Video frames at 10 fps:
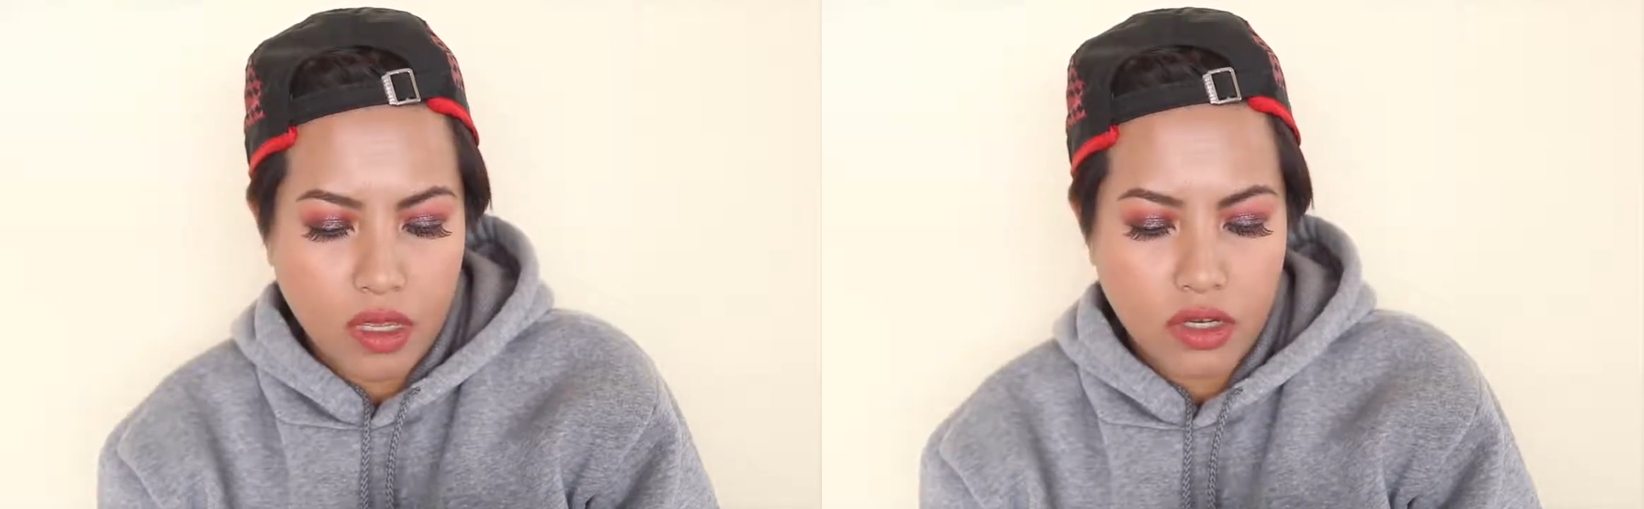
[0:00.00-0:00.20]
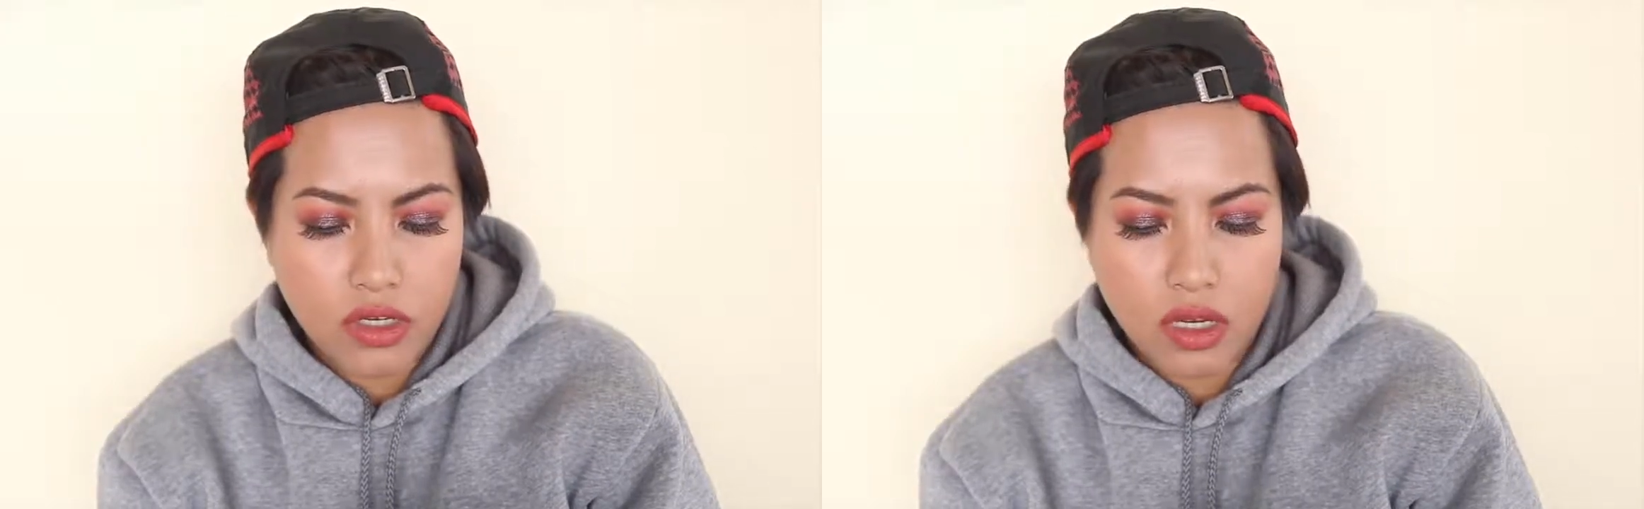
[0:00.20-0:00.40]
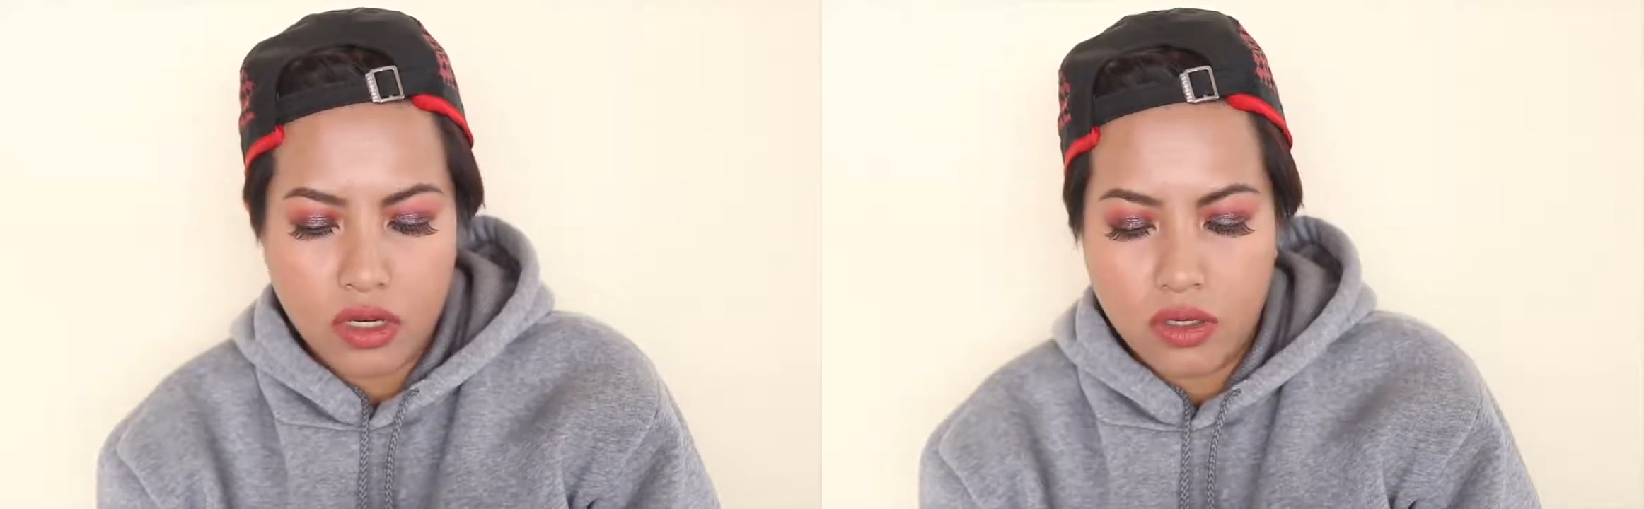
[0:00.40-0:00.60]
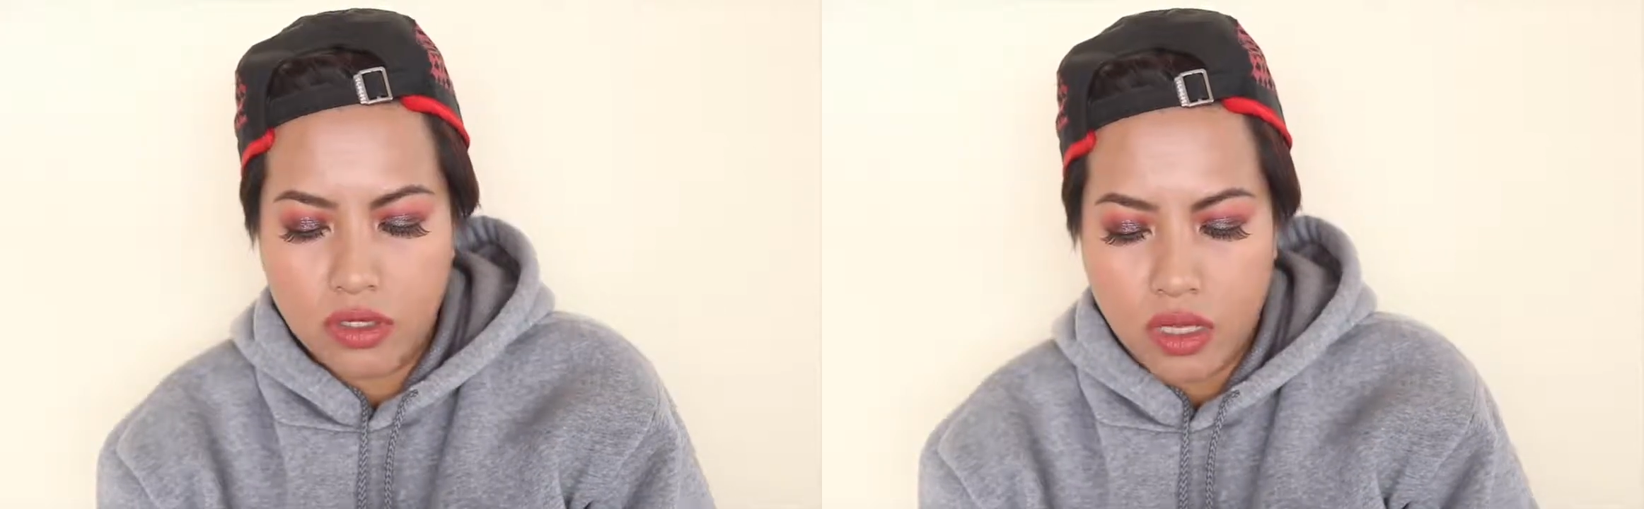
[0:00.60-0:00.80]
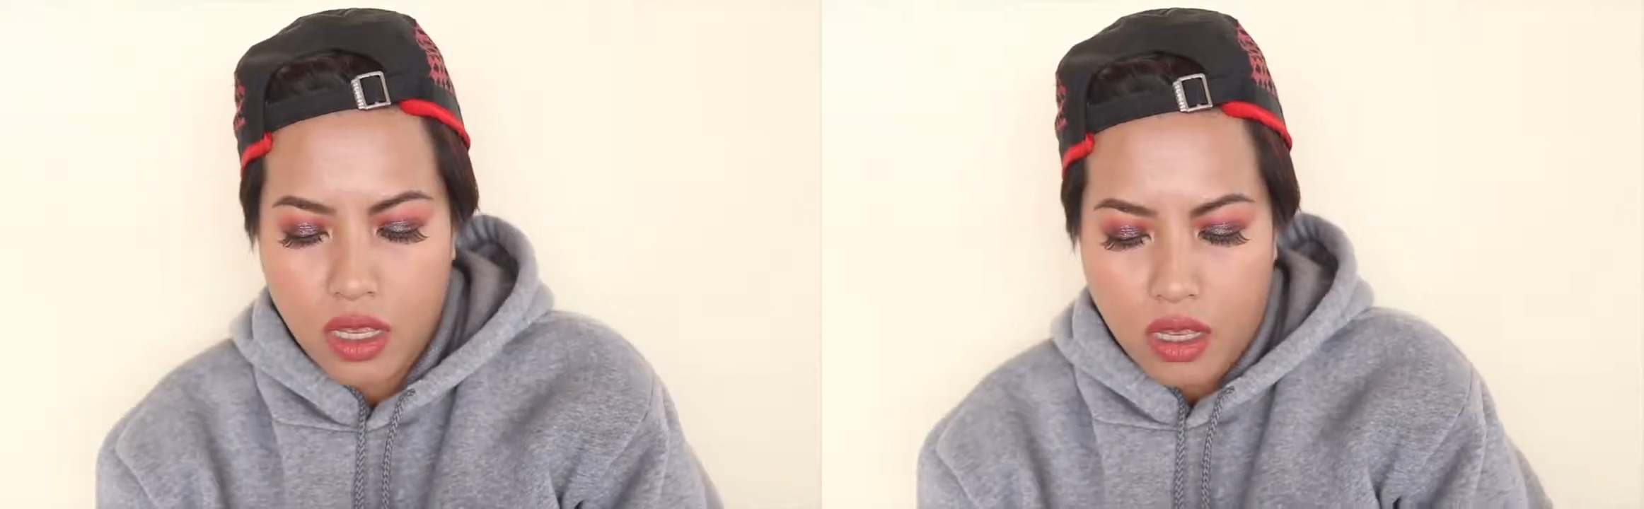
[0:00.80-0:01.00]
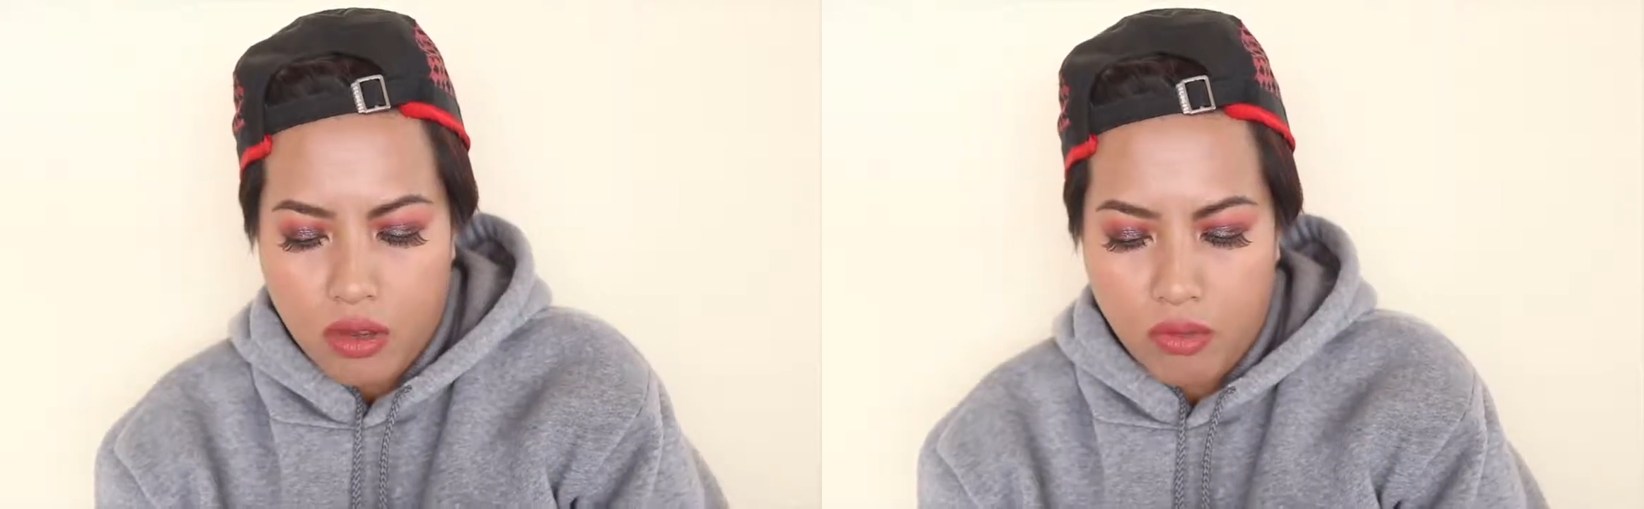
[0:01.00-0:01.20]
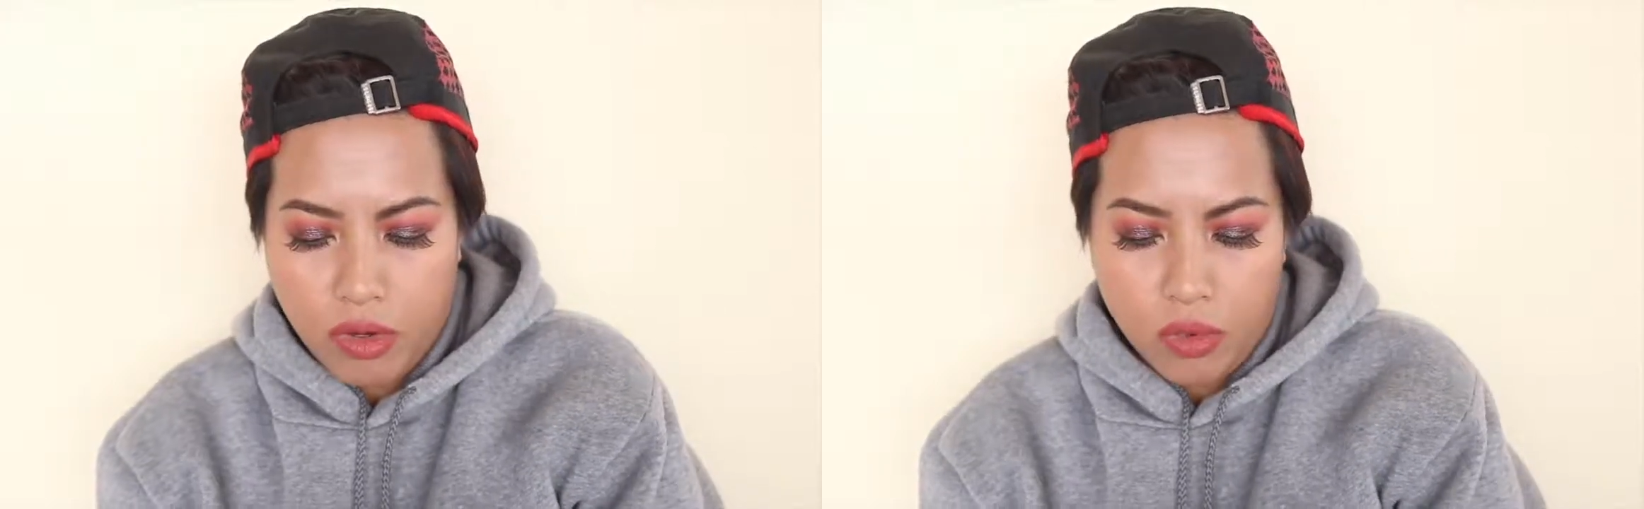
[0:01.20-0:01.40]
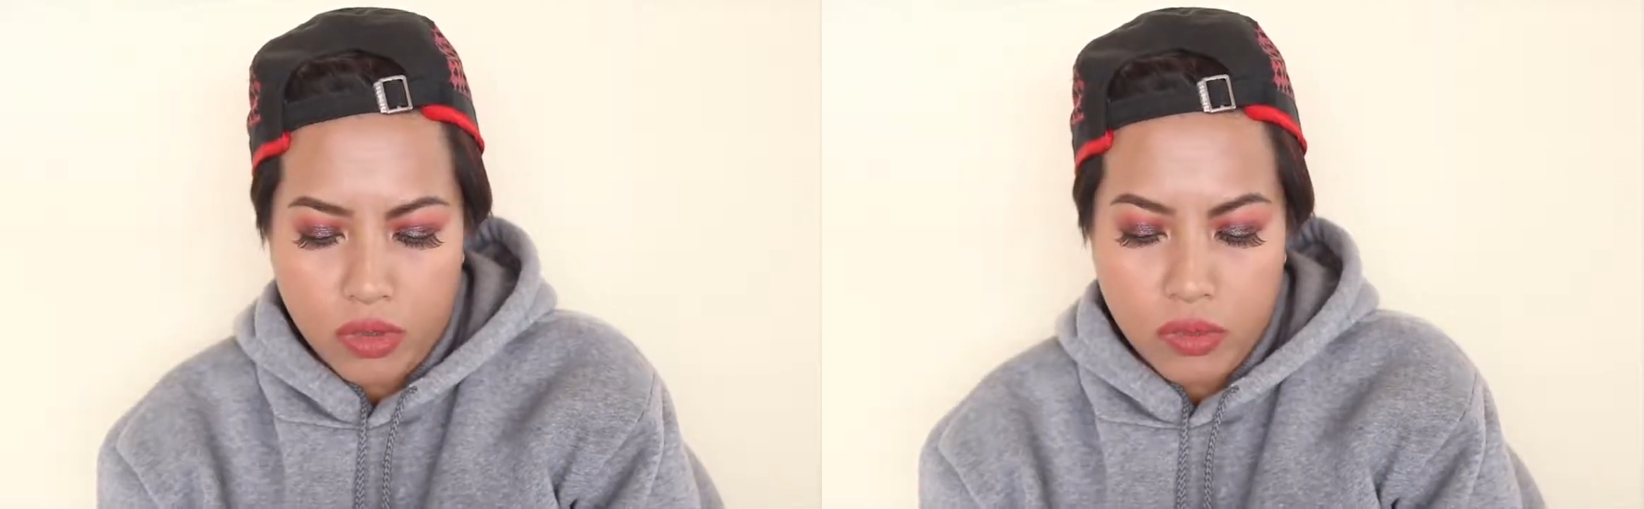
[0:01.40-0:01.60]
eyeshadows,
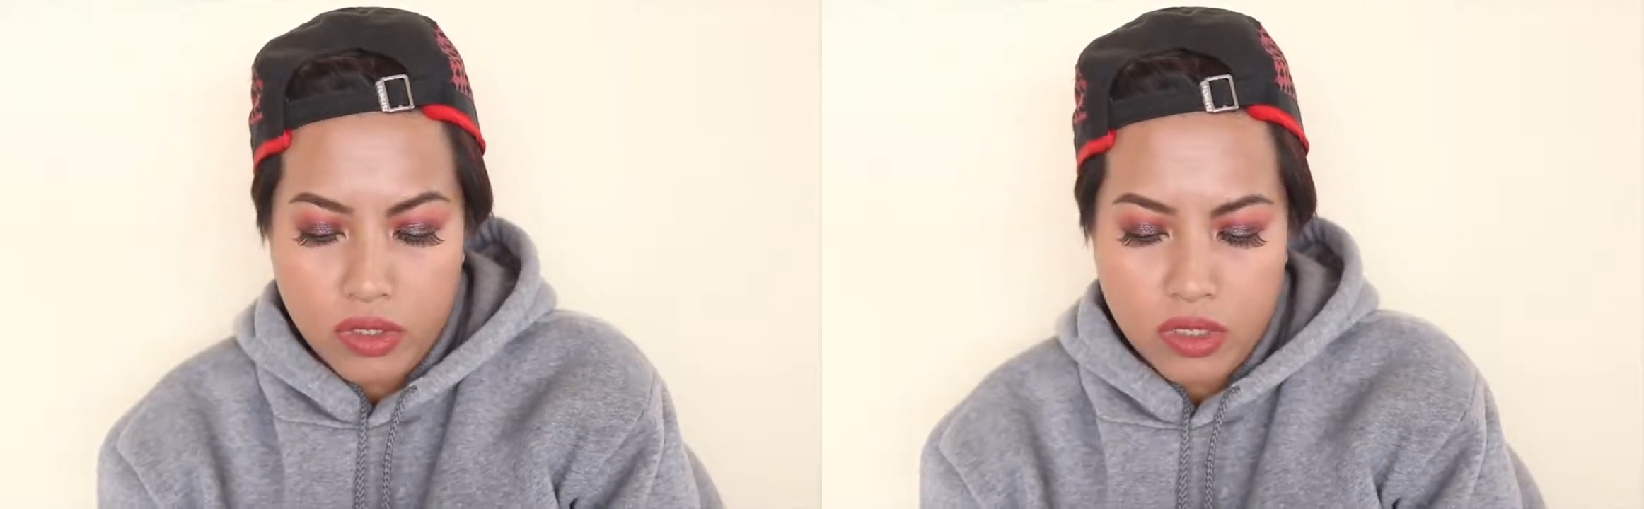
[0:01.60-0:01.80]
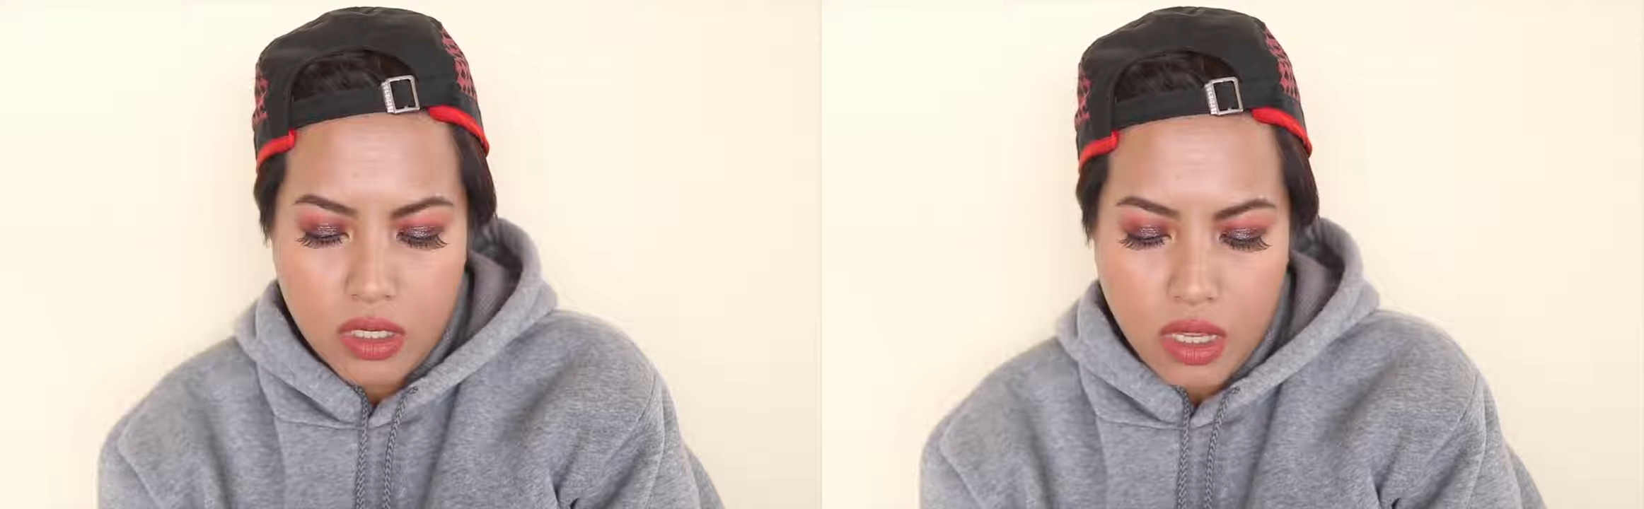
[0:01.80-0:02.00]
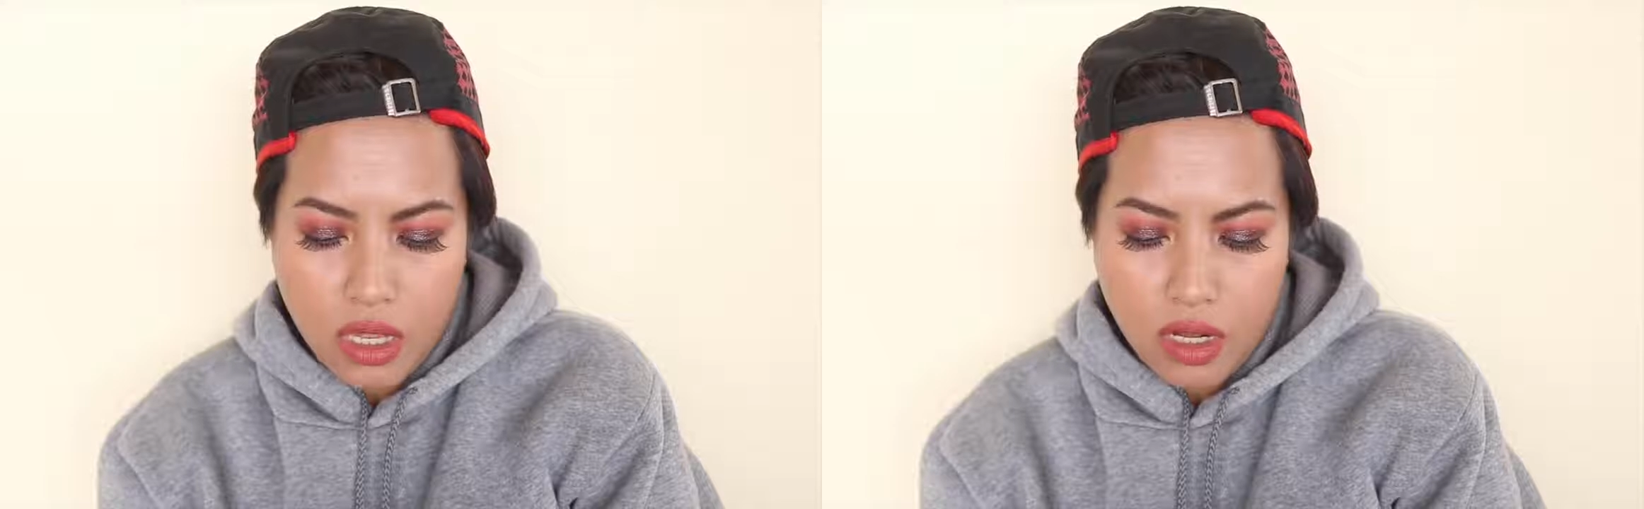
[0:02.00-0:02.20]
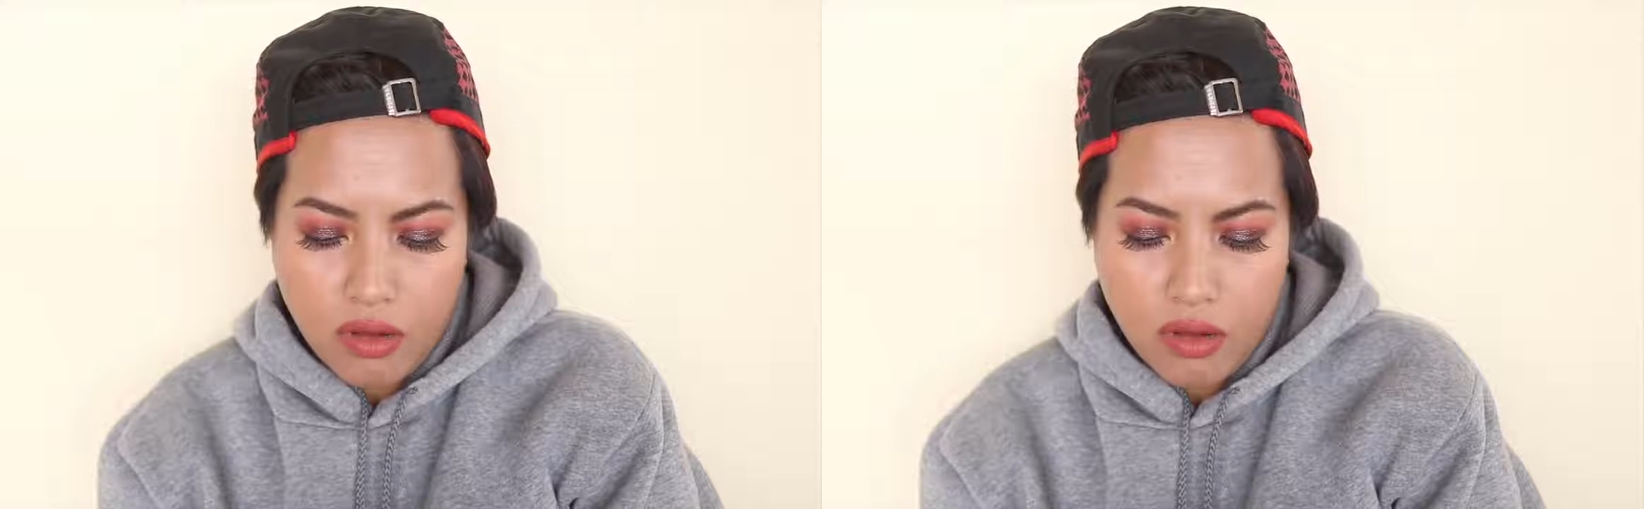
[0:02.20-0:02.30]
but we will see,